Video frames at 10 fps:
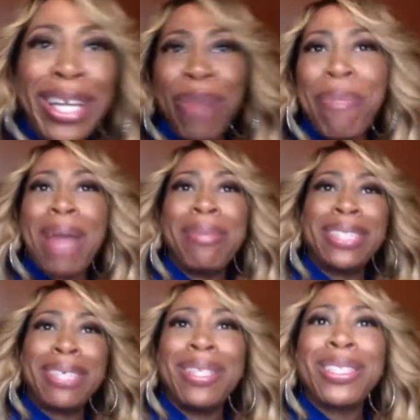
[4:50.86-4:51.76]
no baby
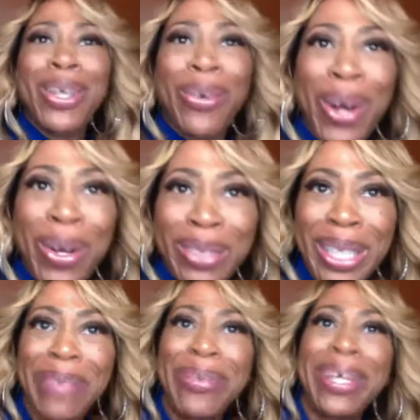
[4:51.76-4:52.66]
teeth. These are grown
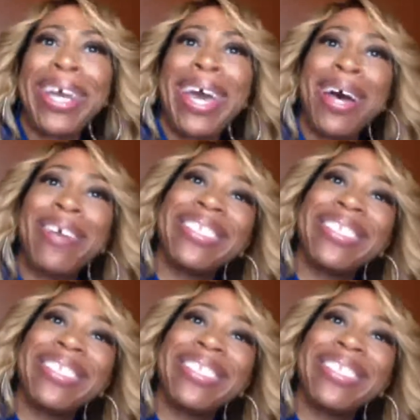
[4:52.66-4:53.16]
teeth with a gap.